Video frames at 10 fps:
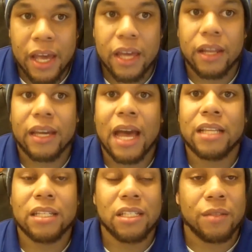And a guy
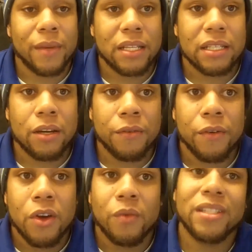such as myself,
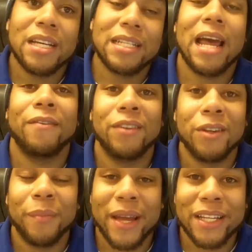which actually I have a
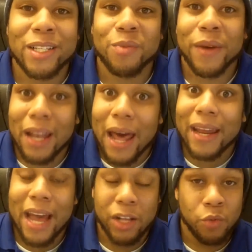little patience, but a lot of
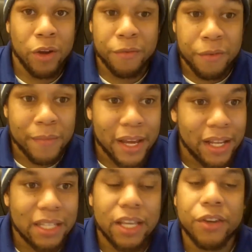guys run from that.
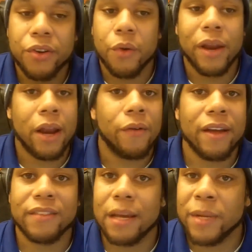They say, you know what, I don't
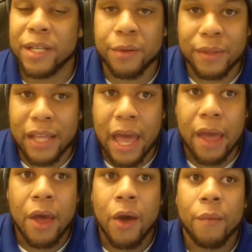have time to deal with that,
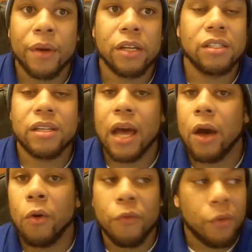because you're
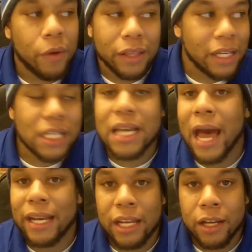not over what this
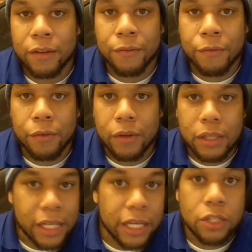guy
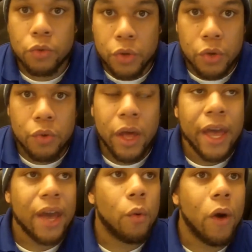did to you,
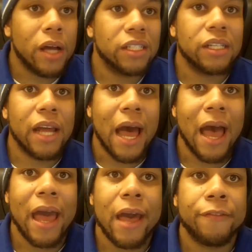and why should I
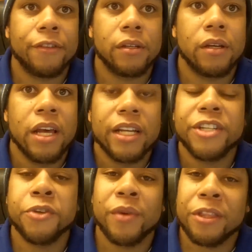have to
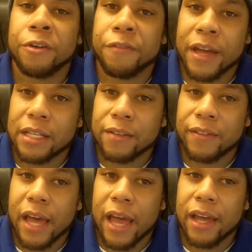deal with the effects
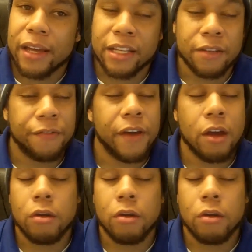of that? Is it fair?